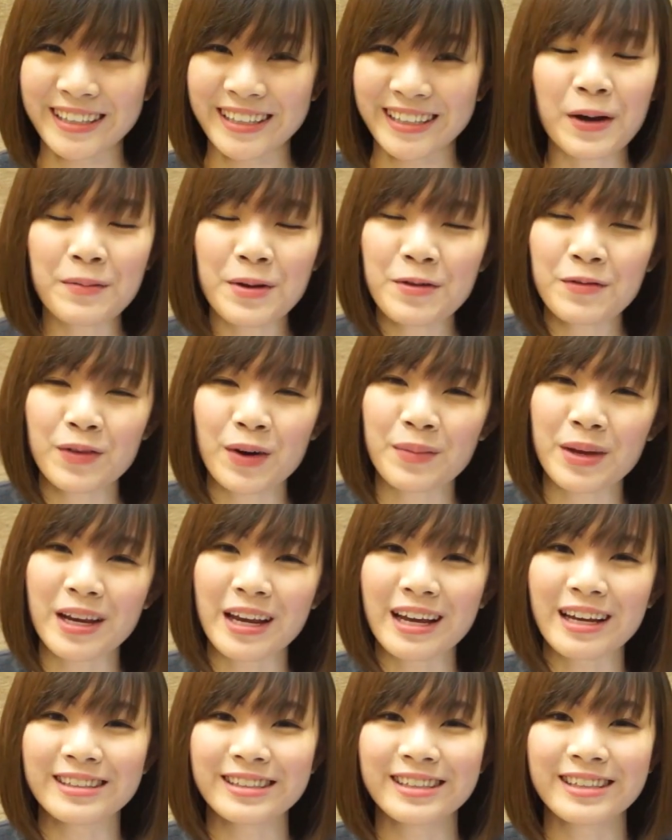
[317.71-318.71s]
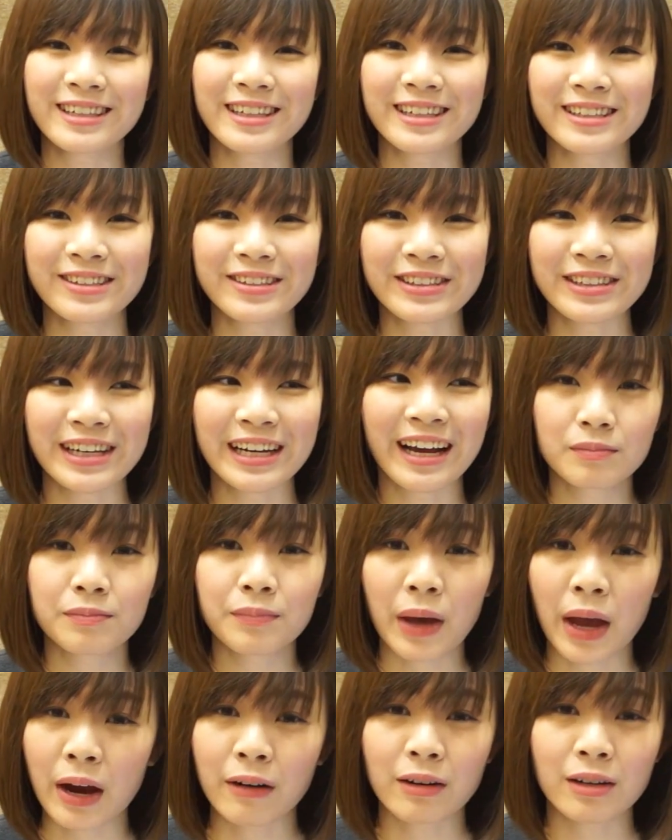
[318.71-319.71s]
Coming from an Asian country,
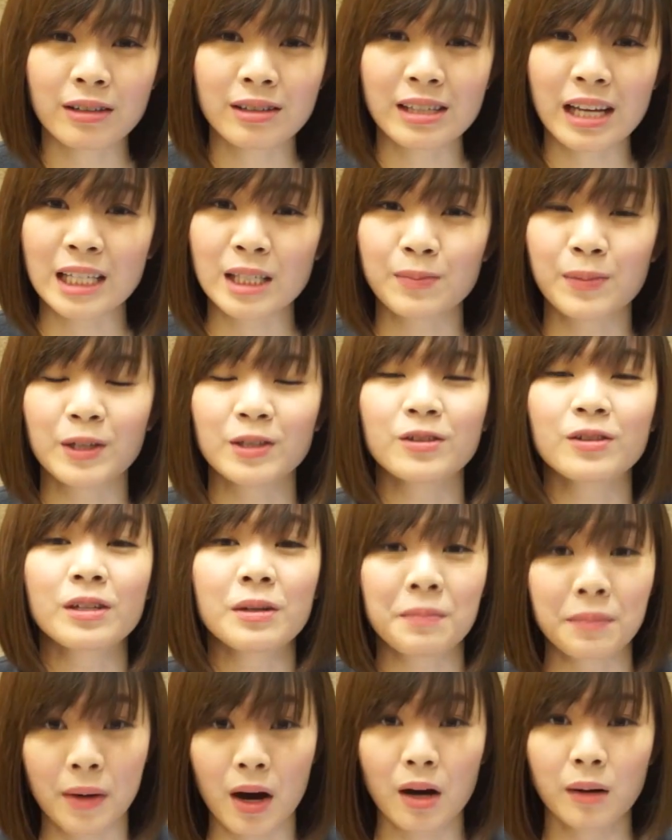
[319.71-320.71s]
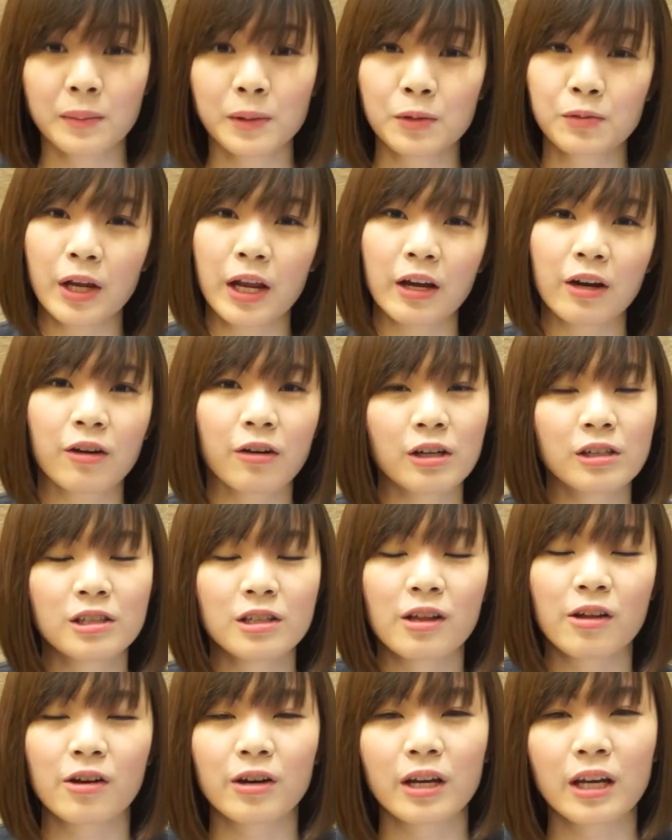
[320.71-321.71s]
parents, especially moms, would encourage
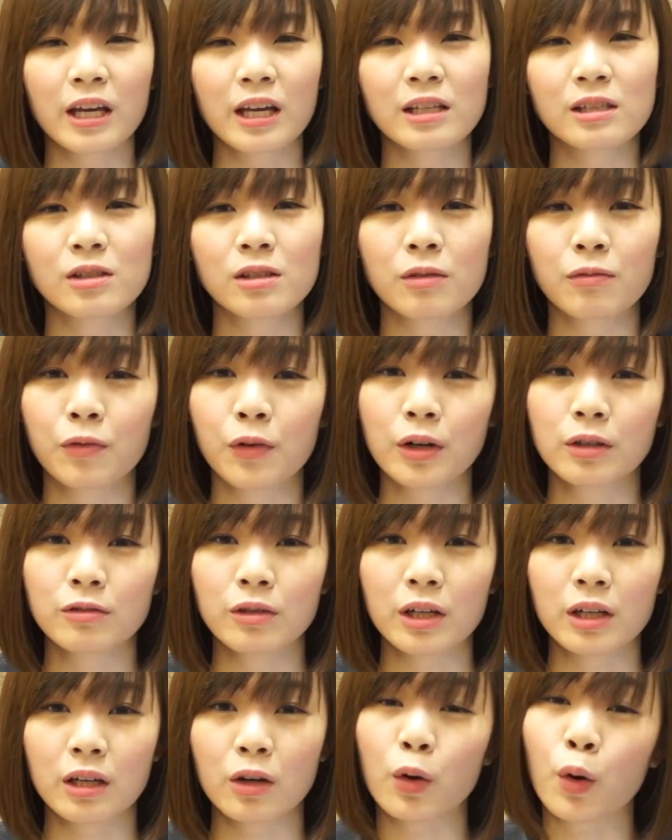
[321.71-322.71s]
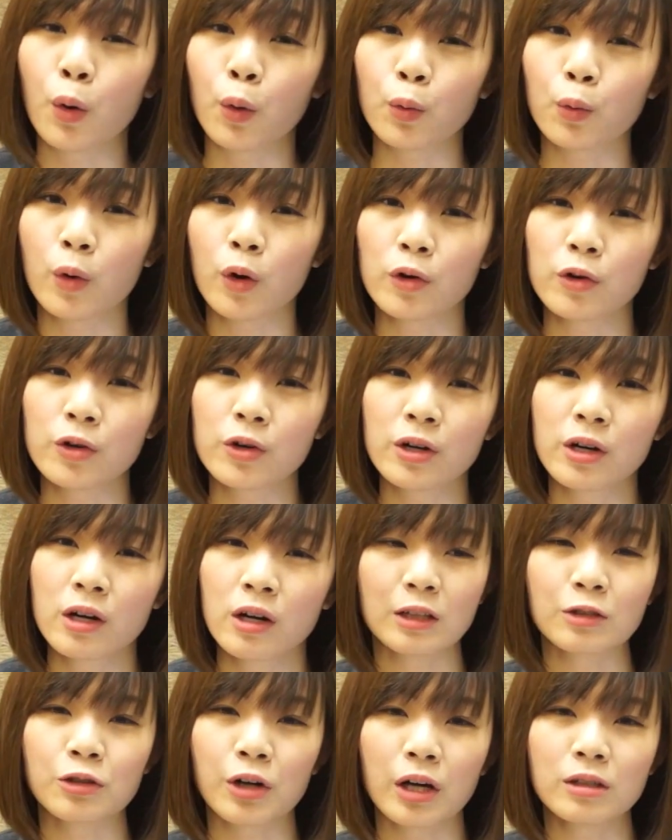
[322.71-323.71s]
their kids to avoid drinking cold water
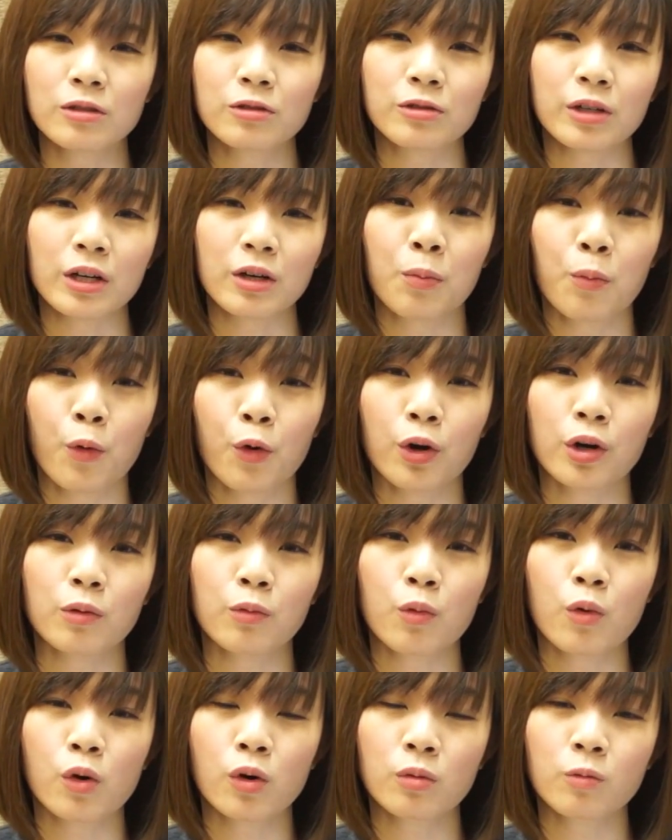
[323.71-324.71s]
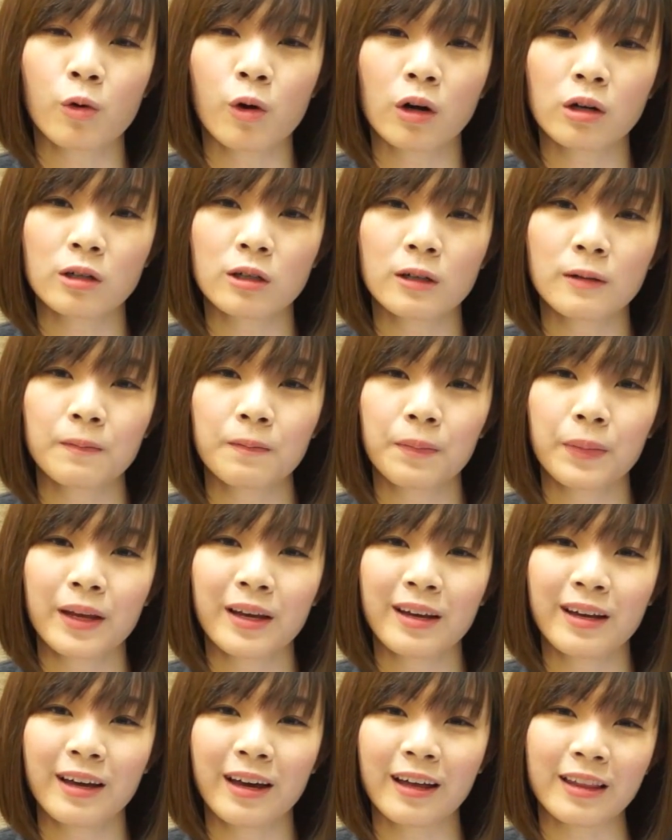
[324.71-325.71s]
and try to drink more warm water.
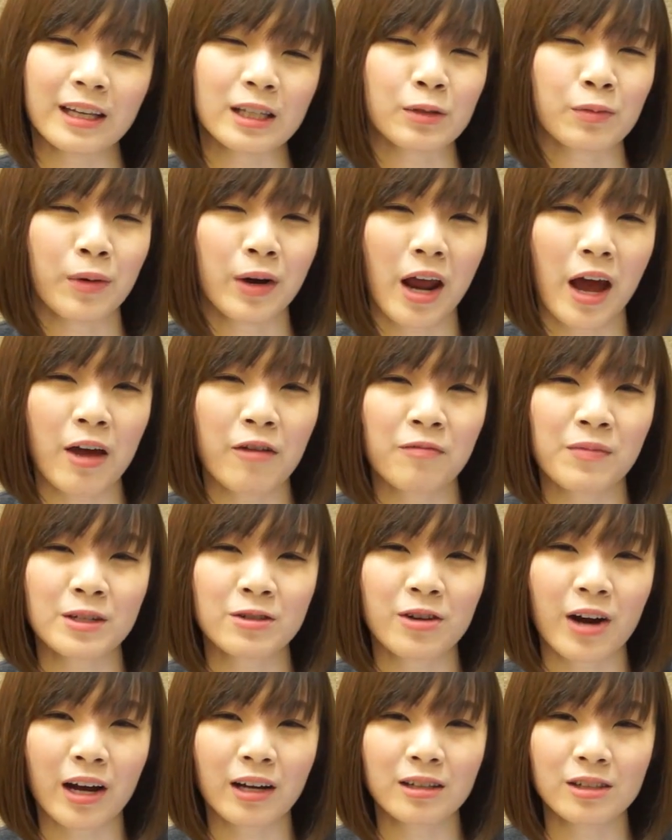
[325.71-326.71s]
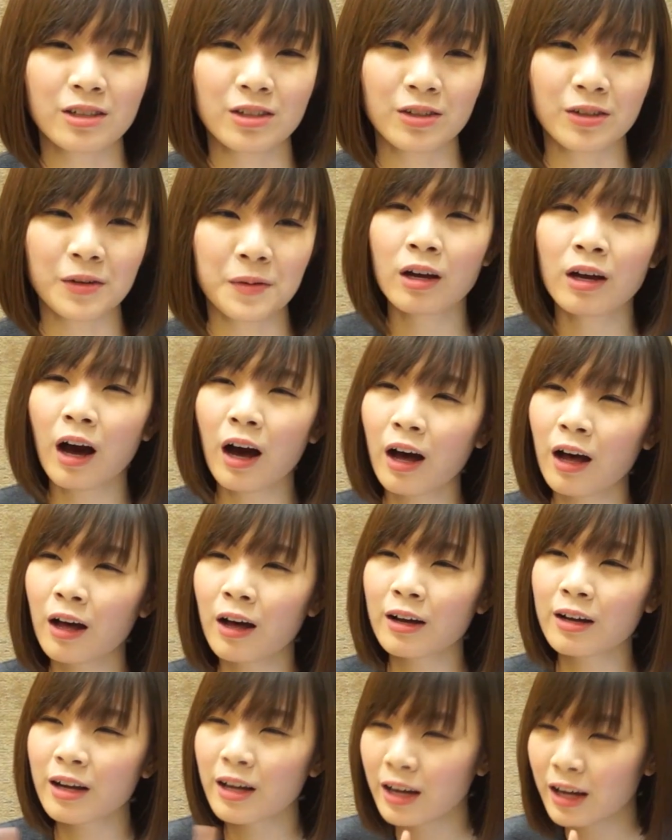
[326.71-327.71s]
And that's what I've been trying to do.
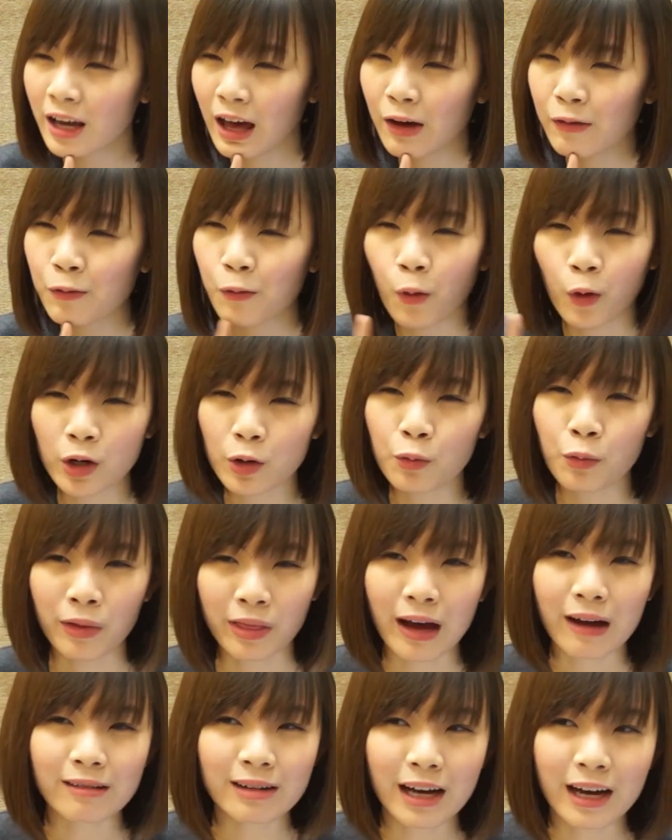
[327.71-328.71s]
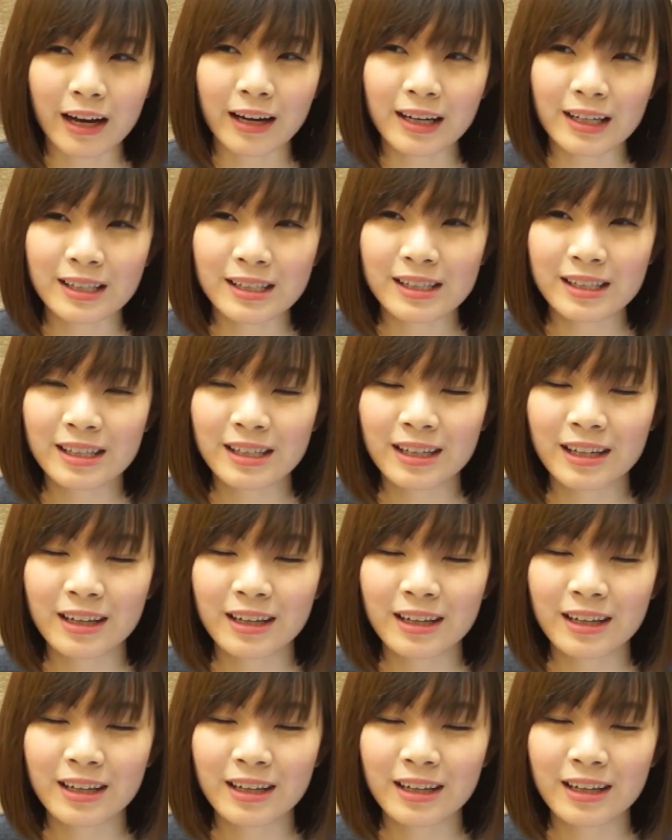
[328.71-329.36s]
Can I have water without ice?